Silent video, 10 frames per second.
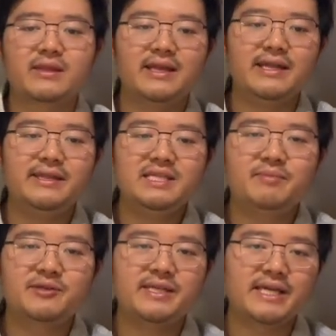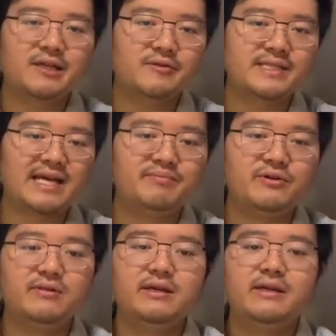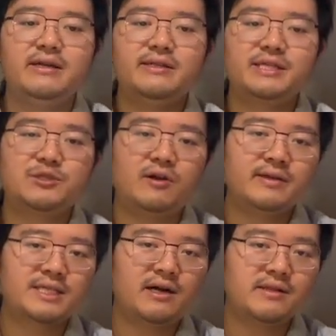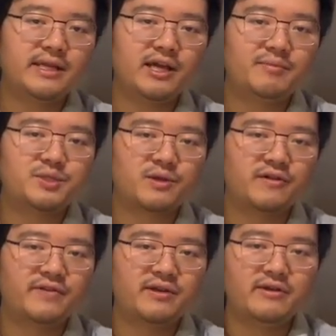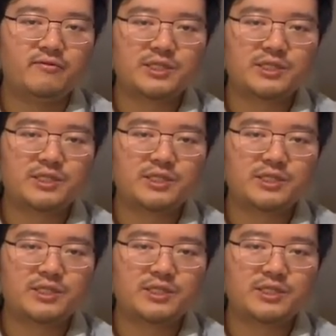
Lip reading: In this particular sample, the strongest colony observed was